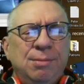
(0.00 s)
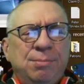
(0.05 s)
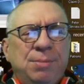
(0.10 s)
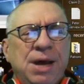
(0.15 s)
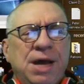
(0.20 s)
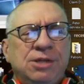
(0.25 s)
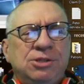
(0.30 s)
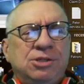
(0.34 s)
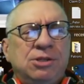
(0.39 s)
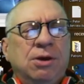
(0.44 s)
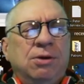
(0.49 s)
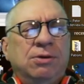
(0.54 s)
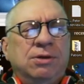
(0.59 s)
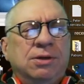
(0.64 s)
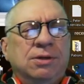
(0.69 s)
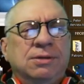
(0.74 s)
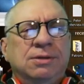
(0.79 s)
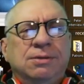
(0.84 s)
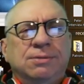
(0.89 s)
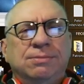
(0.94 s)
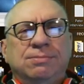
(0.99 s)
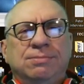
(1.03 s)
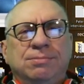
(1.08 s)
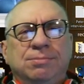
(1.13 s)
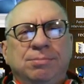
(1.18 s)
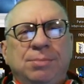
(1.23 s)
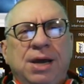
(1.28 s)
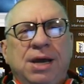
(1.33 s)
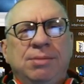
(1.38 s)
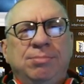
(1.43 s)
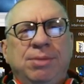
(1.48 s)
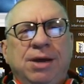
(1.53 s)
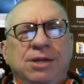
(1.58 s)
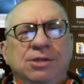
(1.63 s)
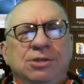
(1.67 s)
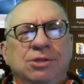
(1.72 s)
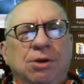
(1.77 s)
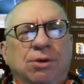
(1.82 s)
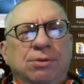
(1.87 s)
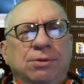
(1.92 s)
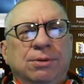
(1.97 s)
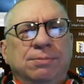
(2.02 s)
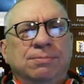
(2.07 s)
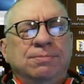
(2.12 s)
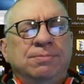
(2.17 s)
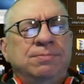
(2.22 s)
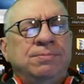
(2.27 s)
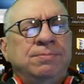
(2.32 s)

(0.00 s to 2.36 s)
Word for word: Bad joke. Bad, bad joke.